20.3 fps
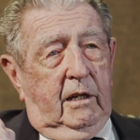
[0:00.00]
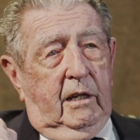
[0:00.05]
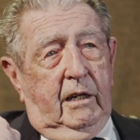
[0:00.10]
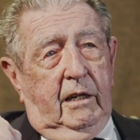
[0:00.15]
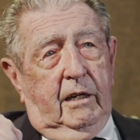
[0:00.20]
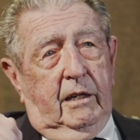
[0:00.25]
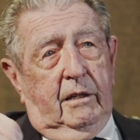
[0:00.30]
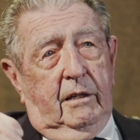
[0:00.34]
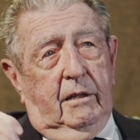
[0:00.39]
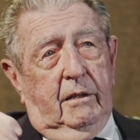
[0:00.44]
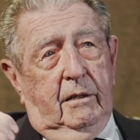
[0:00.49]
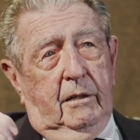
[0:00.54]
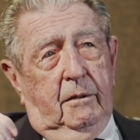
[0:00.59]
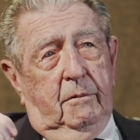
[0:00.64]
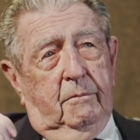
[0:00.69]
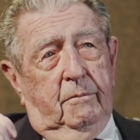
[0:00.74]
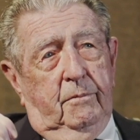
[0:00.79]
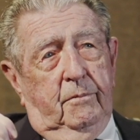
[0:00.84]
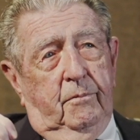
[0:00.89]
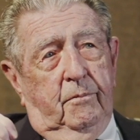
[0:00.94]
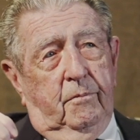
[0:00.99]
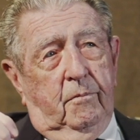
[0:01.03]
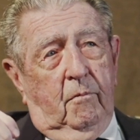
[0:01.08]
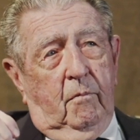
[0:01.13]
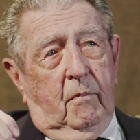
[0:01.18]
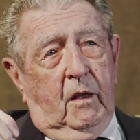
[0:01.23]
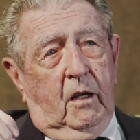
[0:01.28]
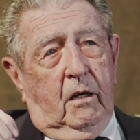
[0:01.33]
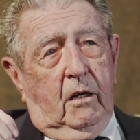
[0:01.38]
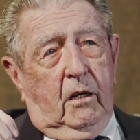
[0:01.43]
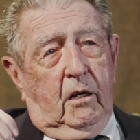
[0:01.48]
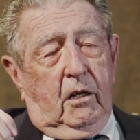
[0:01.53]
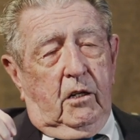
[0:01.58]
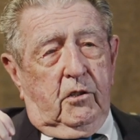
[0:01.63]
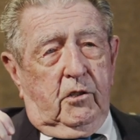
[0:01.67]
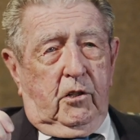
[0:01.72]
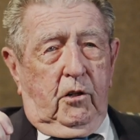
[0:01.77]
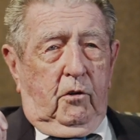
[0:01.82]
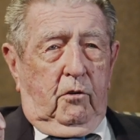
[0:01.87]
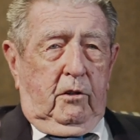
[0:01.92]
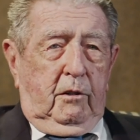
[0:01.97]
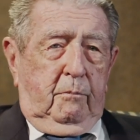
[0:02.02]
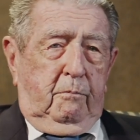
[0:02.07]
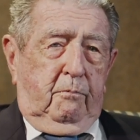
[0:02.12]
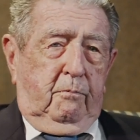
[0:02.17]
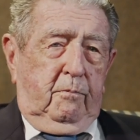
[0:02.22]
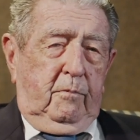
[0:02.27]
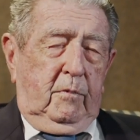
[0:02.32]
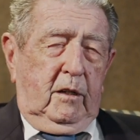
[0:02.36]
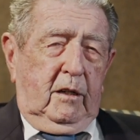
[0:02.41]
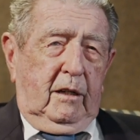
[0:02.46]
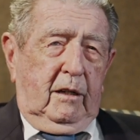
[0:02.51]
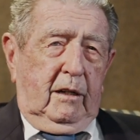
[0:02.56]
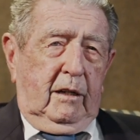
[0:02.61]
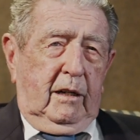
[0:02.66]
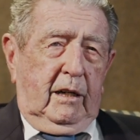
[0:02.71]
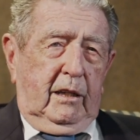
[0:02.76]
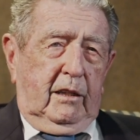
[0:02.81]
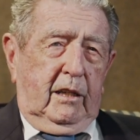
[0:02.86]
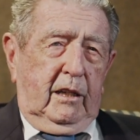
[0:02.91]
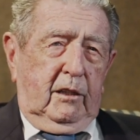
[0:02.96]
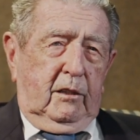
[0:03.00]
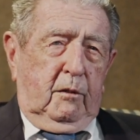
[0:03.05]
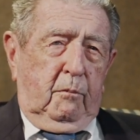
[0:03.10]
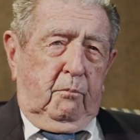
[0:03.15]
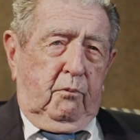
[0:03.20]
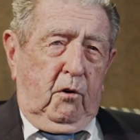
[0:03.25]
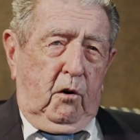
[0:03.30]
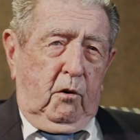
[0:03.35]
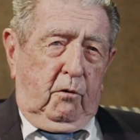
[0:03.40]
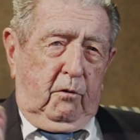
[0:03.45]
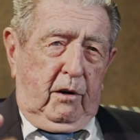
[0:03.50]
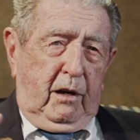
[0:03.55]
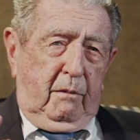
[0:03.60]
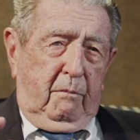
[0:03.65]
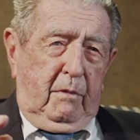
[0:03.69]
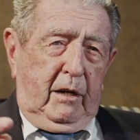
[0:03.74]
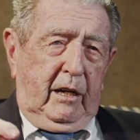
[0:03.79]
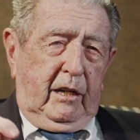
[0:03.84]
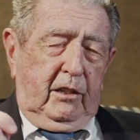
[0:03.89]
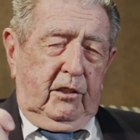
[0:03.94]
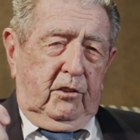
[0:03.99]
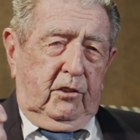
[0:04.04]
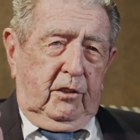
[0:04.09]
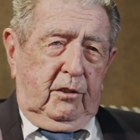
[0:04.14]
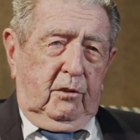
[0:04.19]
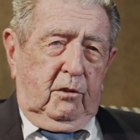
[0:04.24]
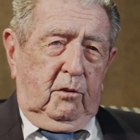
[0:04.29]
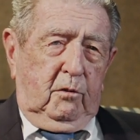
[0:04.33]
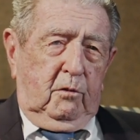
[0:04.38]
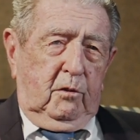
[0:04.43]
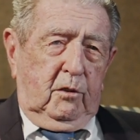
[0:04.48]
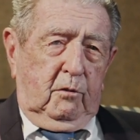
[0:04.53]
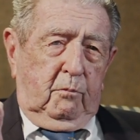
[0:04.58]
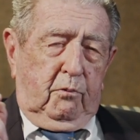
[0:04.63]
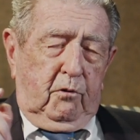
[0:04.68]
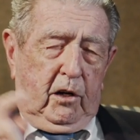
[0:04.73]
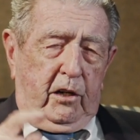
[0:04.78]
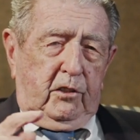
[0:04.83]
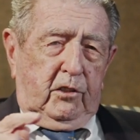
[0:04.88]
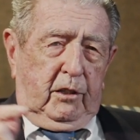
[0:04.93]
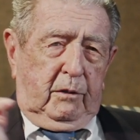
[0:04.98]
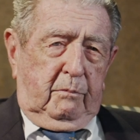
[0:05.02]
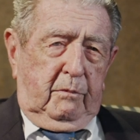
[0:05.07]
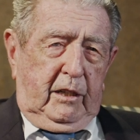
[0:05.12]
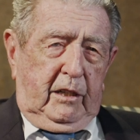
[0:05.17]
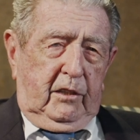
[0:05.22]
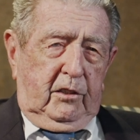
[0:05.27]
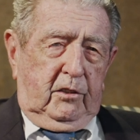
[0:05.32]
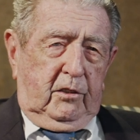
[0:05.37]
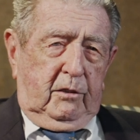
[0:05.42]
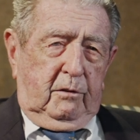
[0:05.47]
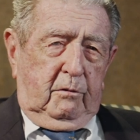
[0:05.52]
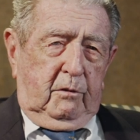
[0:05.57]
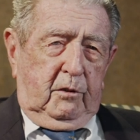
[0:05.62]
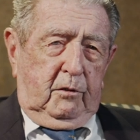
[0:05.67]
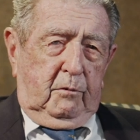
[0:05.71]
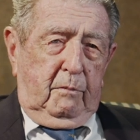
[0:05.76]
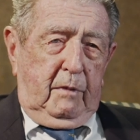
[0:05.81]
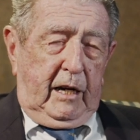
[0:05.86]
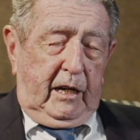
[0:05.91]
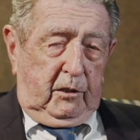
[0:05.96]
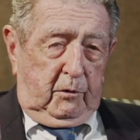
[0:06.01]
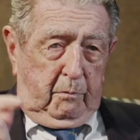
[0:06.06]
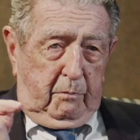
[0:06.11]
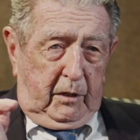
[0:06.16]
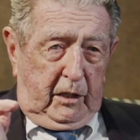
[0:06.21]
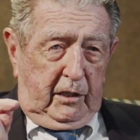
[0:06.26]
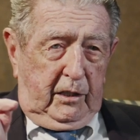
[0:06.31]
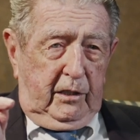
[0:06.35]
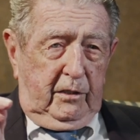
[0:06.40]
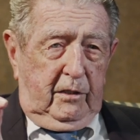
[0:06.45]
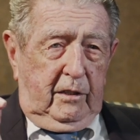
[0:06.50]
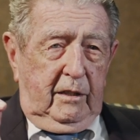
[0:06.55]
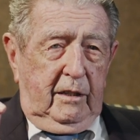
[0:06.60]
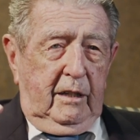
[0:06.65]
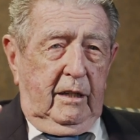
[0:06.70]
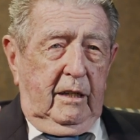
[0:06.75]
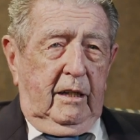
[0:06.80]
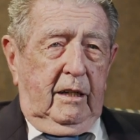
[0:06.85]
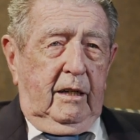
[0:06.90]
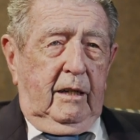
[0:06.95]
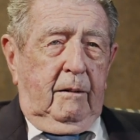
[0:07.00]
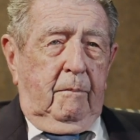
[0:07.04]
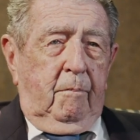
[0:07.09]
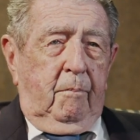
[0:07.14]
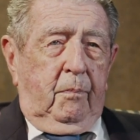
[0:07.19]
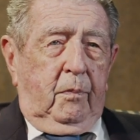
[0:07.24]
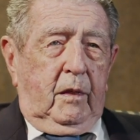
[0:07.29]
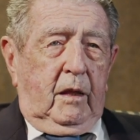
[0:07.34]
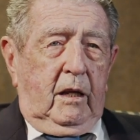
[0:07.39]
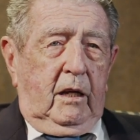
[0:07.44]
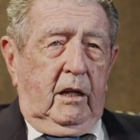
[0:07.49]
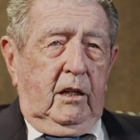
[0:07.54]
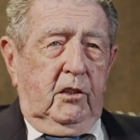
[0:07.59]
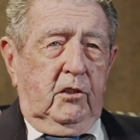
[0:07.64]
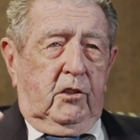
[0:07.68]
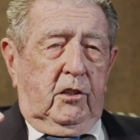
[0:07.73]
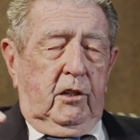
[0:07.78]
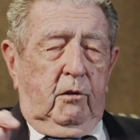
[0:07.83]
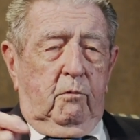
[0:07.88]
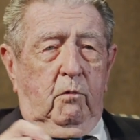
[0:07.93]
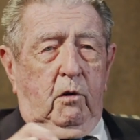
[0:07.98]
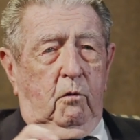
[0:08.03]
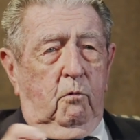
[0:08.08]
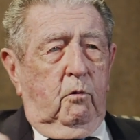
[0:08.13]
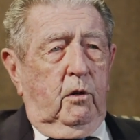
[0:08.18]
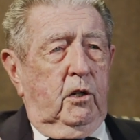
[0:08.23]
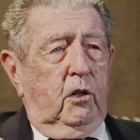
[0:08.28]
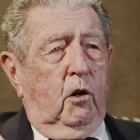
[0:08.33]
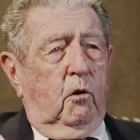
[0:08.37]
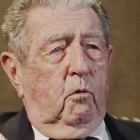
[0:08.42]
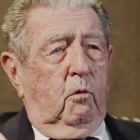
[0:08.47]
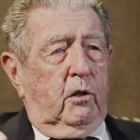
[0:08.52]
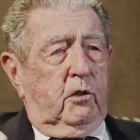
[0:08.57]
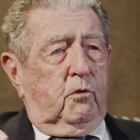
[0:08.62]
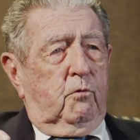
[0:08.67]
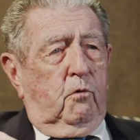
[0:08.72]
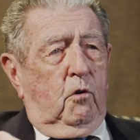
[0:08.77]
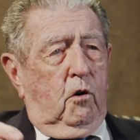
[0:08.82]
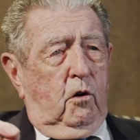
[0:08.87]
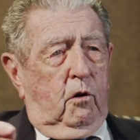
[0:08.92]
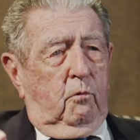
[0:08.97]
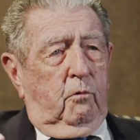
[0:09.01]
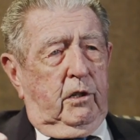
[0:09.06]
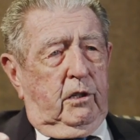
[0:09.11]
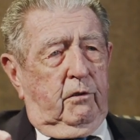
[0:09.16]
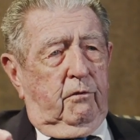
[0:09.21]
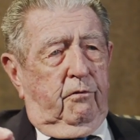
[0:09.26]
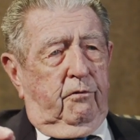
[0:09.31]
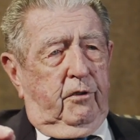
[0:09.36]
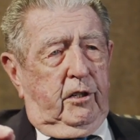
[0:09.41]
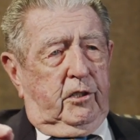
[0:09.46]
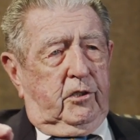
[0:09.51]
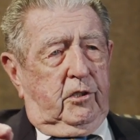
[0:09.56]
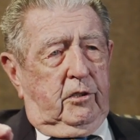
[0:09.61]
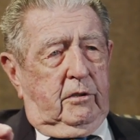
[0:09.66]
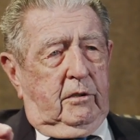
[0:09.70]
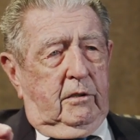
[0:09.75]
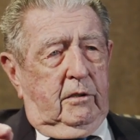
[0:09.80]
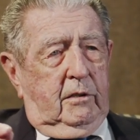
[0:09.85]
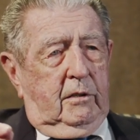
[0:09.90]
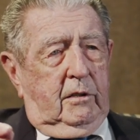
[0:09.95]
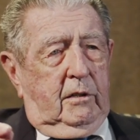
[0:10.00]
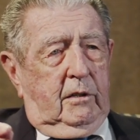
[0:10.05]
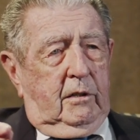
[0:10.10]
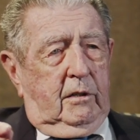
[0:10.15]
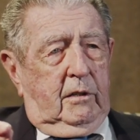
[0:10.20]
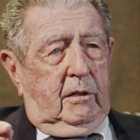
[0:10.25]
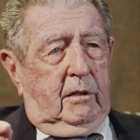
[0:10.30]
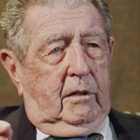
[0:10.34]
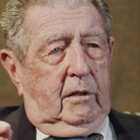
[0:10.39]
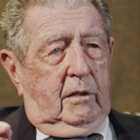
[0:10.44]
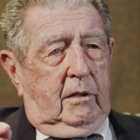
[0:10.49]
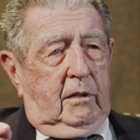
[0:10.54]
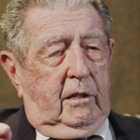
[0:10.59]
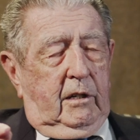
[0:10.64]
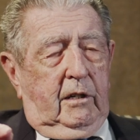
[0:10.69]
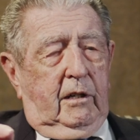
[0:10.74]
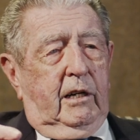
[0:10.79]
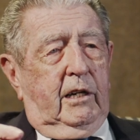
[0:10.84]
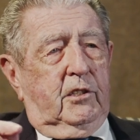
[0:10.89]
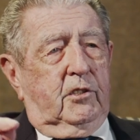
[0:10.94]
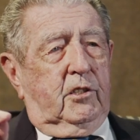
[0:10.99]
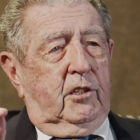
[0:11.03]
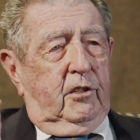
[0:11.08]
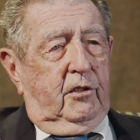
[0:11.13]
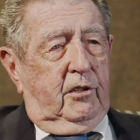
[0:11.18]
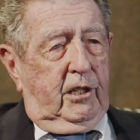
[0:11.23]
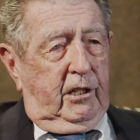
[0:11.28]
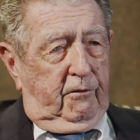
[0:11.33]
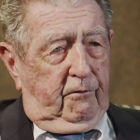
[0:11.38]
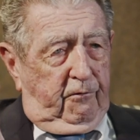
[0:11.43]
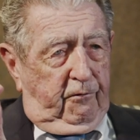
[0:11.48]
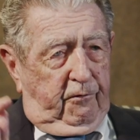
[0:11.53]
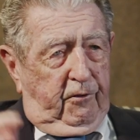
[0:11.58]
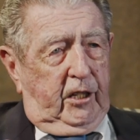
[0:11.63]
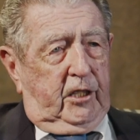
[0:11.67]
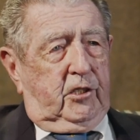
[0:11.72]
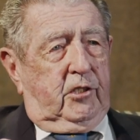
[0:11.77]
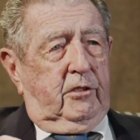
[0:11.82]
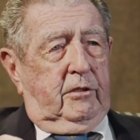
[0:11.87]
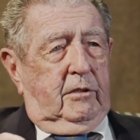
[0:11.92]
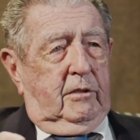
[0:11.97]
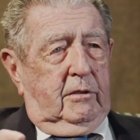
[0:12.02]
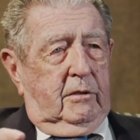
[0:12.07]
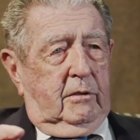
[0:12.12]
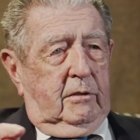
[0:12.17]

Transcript: And um, so the uh, I think the program manager, who was project manager, was Max Bunyard. He said, Well, we know what's wrong. We can fix it. And I said, Then fix it.